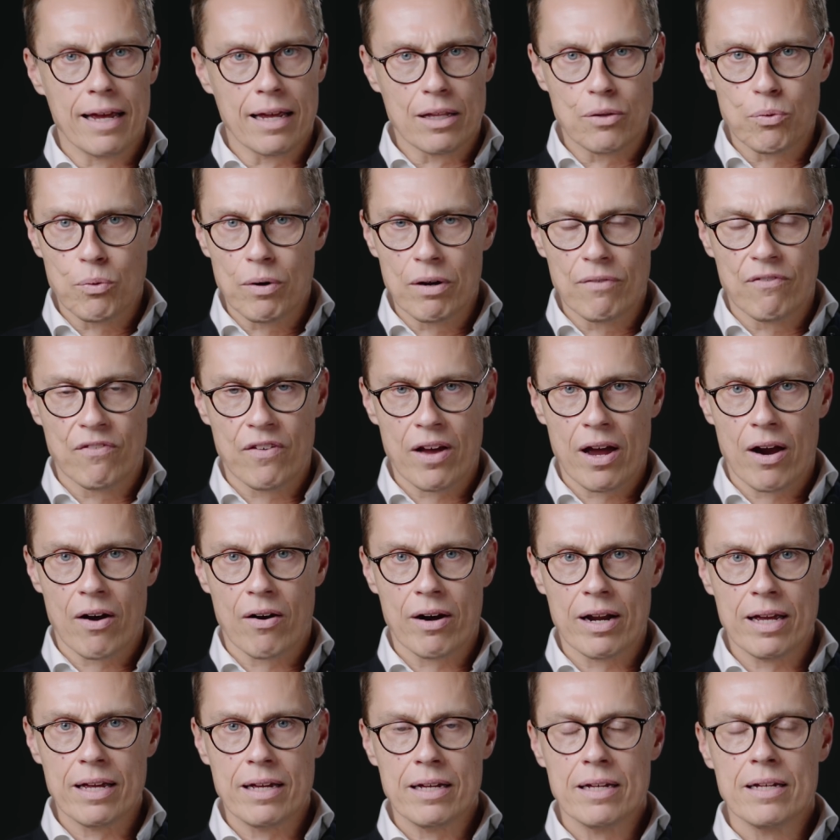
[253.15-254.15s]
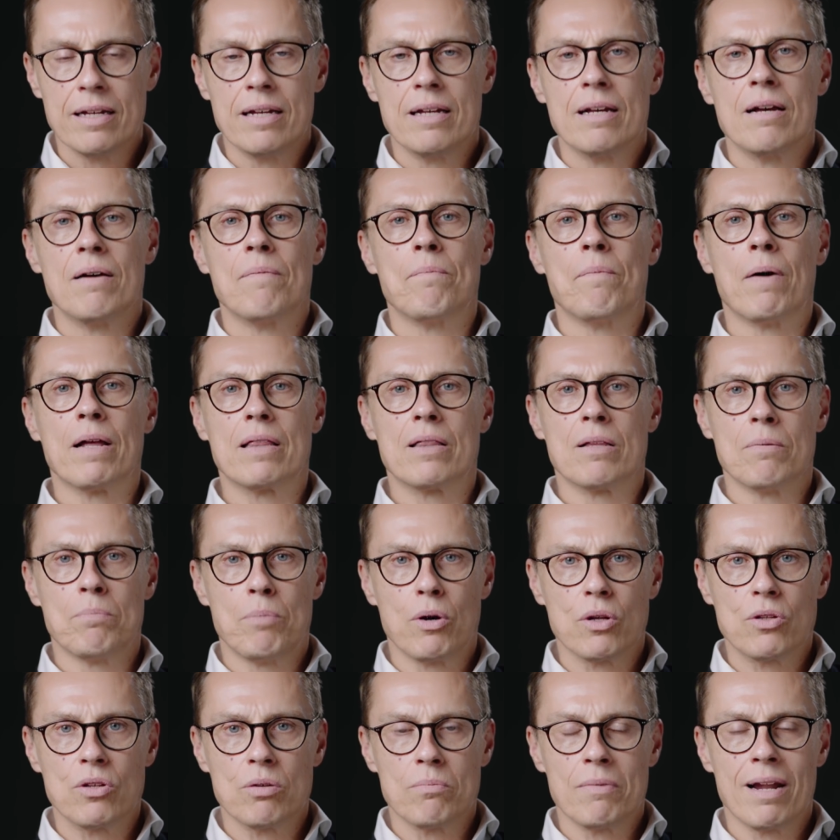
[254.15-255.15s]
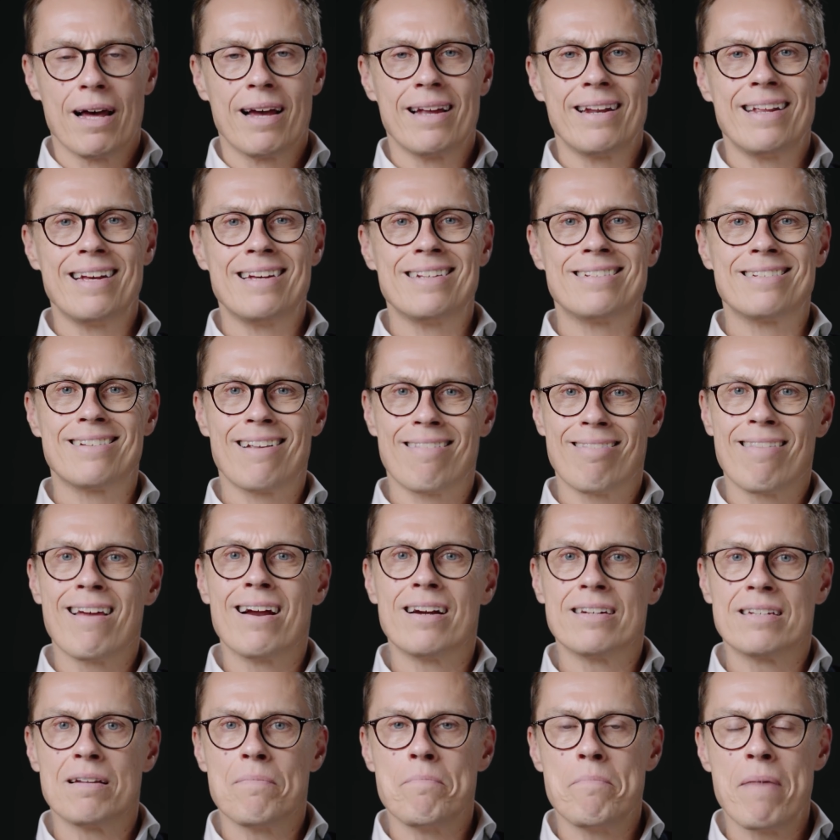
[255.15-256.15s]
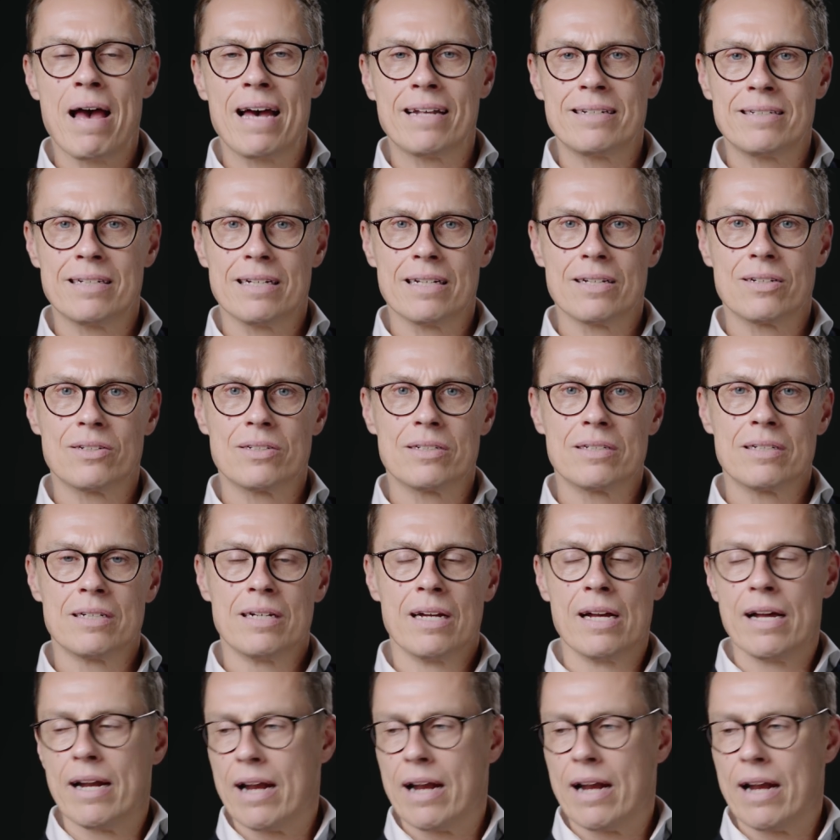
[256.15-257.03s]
It will vary, but the bottom line is there's a message.